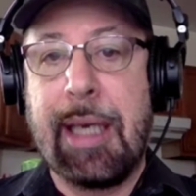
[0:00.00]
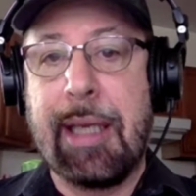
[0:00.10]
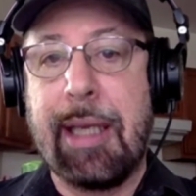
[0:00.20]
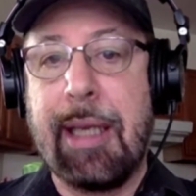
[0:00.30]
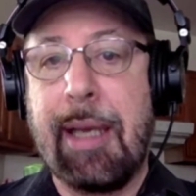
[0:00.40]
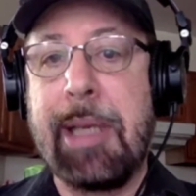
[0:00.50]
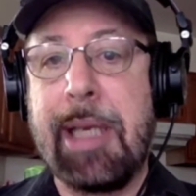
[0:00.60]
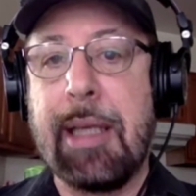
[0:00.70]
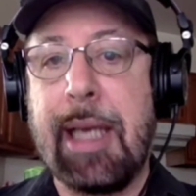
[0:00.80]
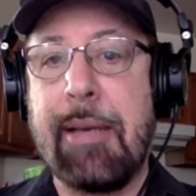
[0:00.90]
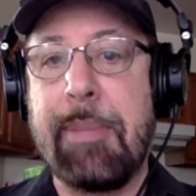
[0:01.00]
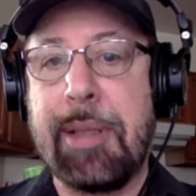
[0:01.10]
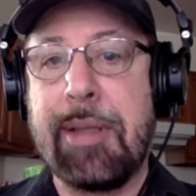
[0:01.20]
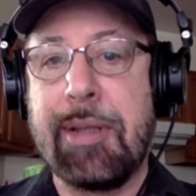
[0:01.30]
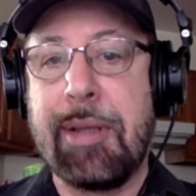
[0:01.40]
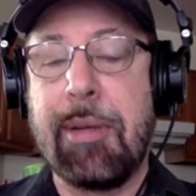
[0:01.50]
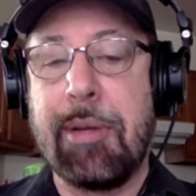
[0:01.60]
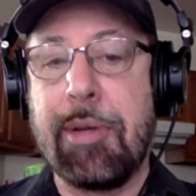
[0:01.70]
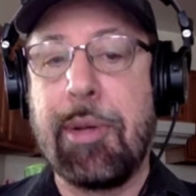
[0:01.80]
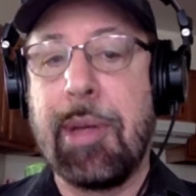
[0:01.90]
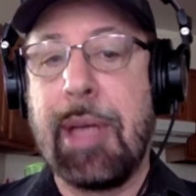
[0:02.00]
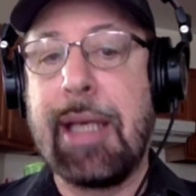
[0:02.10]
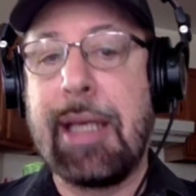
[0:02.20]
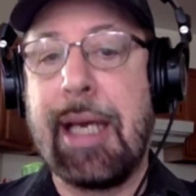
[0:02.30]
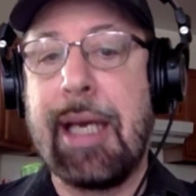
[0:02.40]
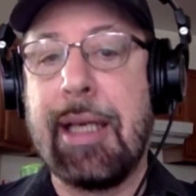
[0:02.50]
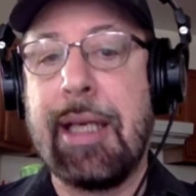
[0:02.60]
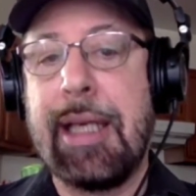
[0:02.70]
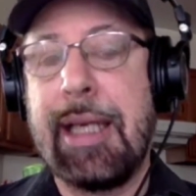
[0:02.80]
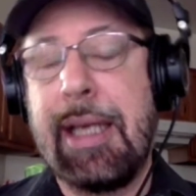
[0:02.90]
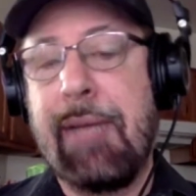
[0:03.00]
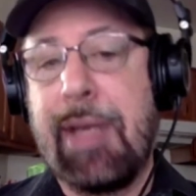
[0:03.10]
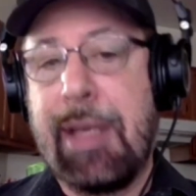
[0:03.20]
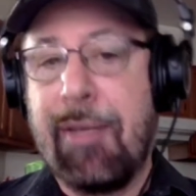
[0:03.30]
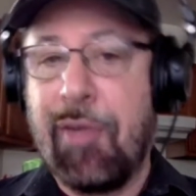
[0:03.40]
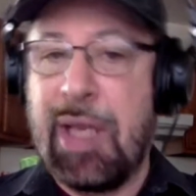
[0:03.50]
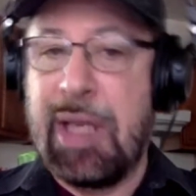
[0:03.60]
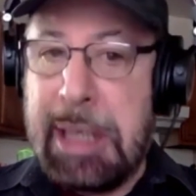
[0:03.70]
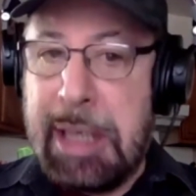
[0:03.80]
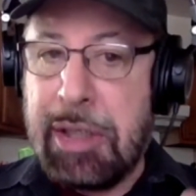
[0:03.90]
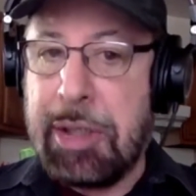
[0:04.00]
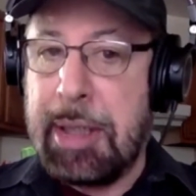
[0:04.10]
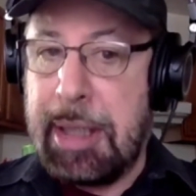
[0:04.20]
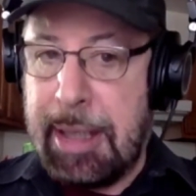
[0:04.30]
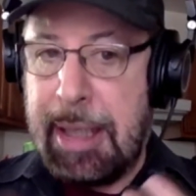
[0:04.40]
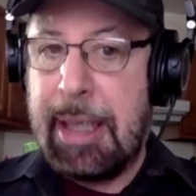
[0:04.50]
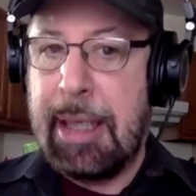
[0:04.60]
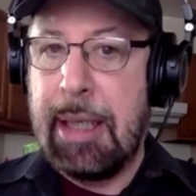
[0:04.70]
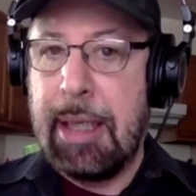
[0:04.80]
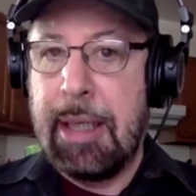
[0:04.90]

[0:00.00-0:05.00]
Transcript: And I, I meet a lot of business owners who are like that, even if initially they